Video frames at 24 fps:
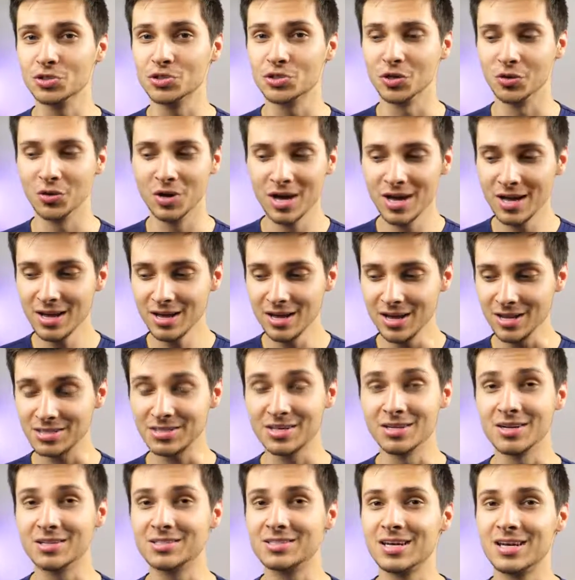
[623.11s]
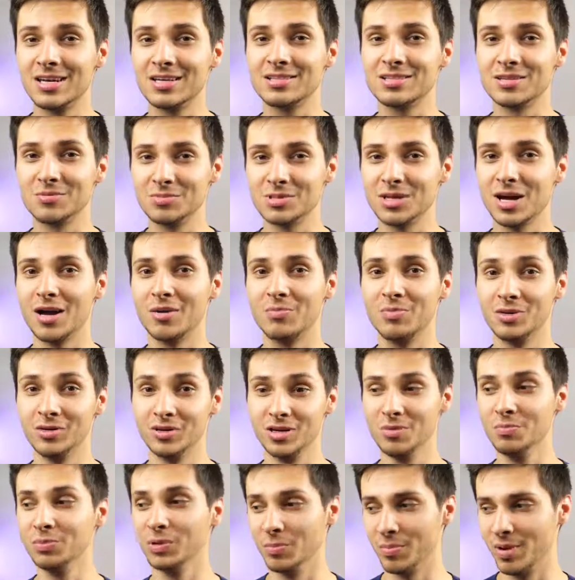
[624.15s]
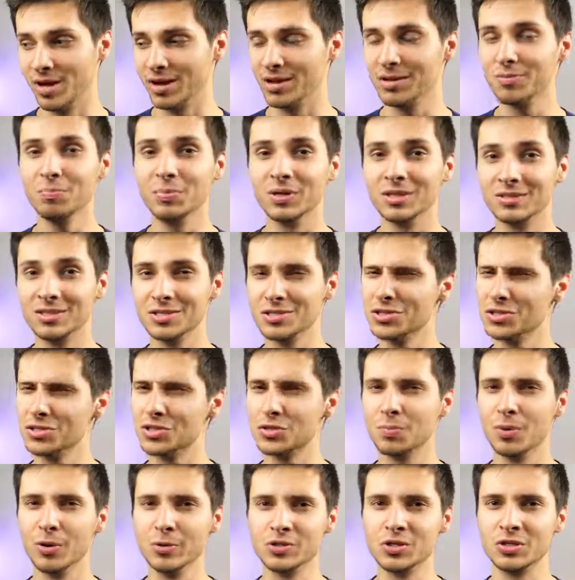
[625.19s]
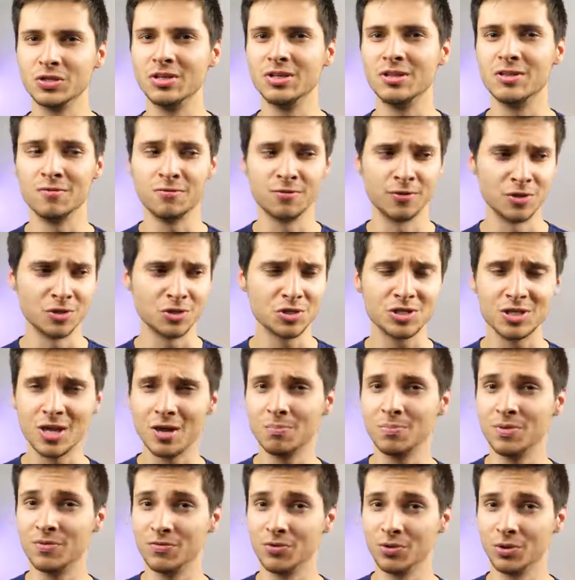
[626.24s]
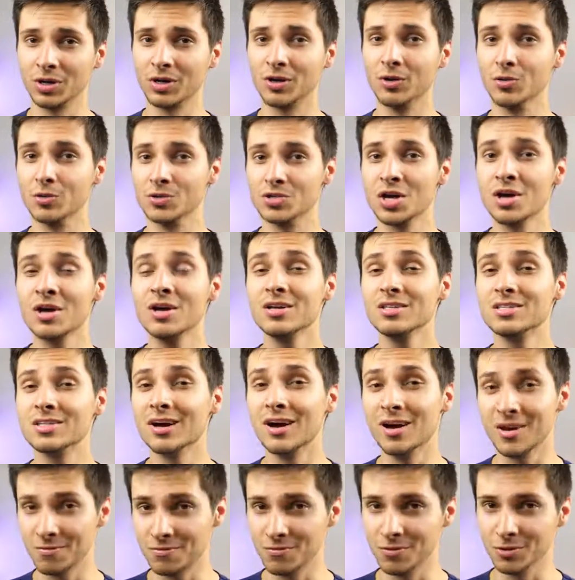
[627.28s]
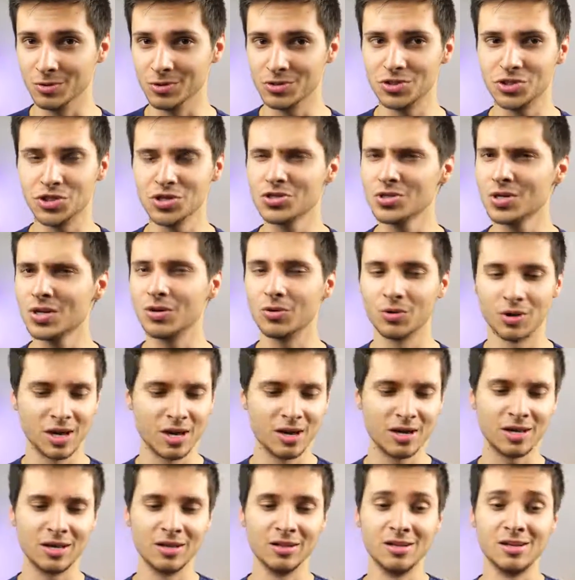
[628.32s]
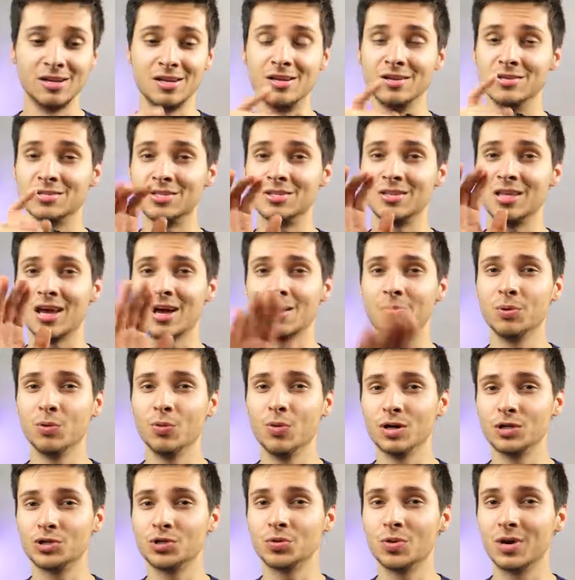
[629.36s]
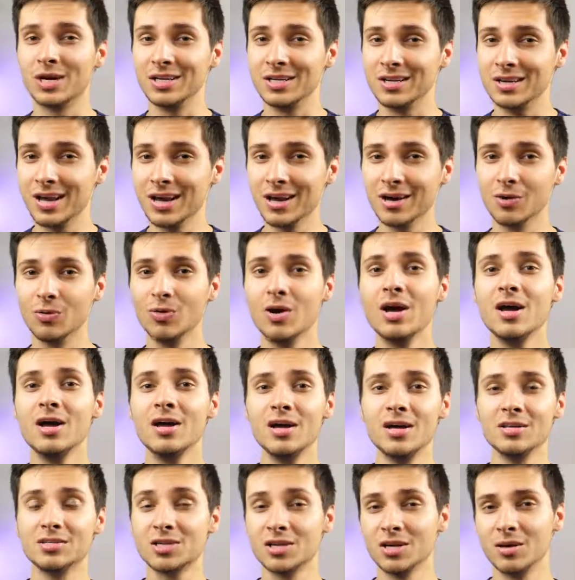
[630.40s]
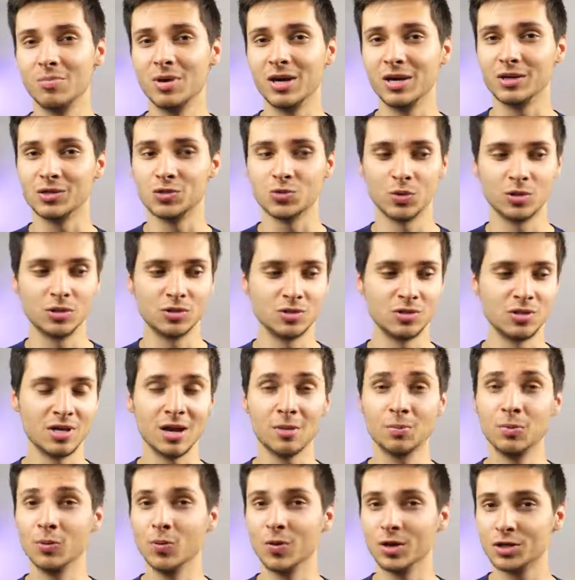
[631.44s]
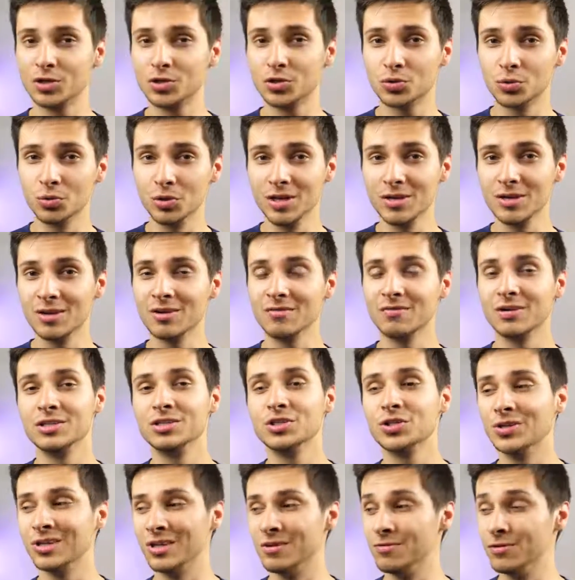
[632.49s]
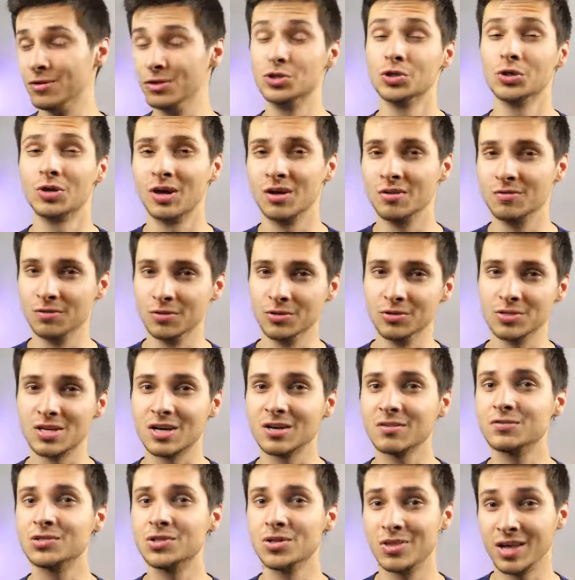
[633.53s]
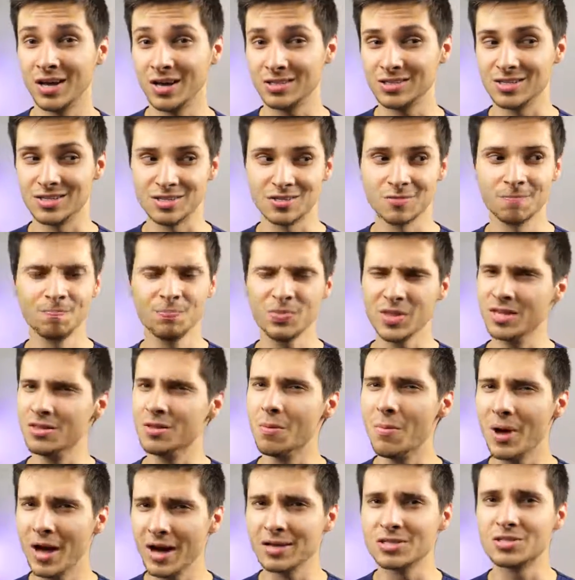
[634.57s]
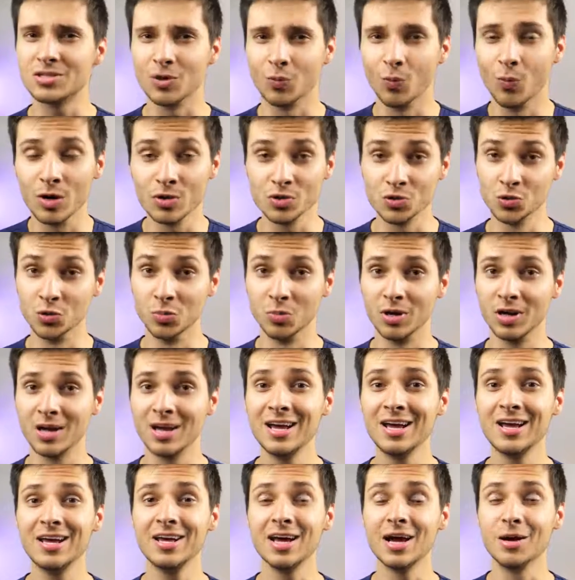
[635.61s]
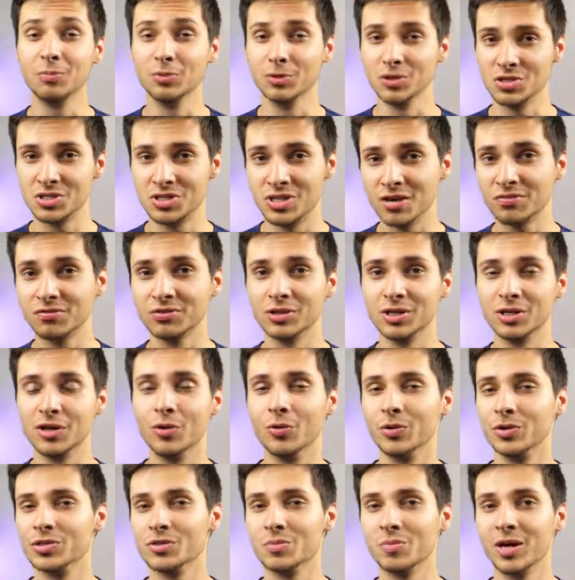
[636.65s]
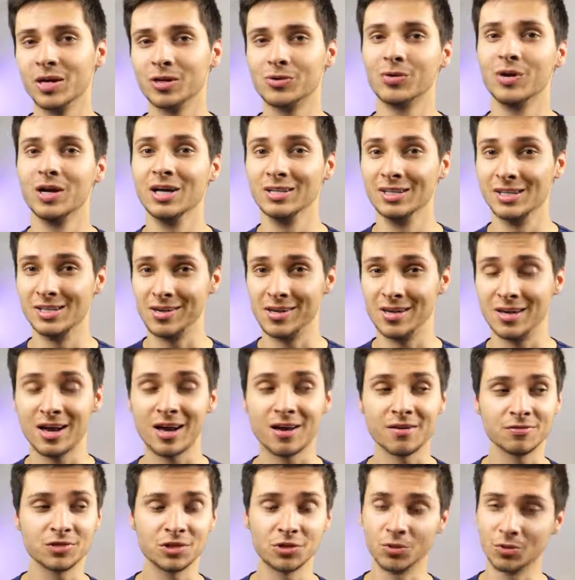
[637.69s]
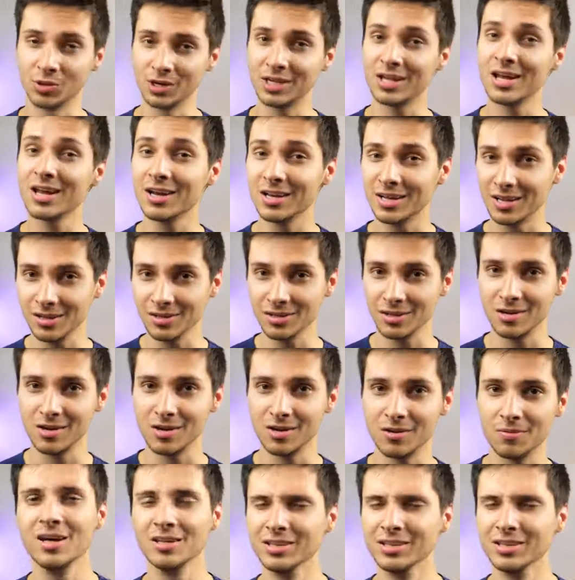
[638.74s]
So it's going to take some time to implement it, but this is supposedly the first step before it goes to iPhones. Just like organic LED is in the Apple Watch right now, it's going to make its way to the Apple Watch 3 and eventually future iPhones after that, as in the past it was rumored Apple is definitely going to micro LED after organic LED.